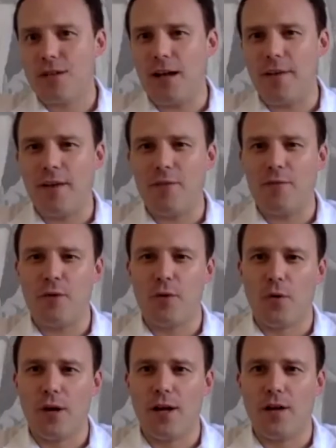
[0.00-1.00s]
and then for your
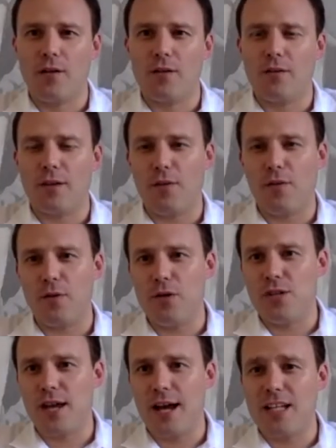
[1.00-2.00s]
real
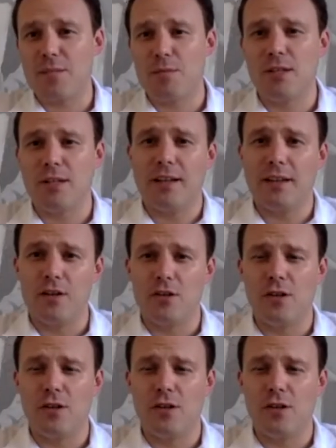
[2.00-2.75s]
enthusiasts, particularly those who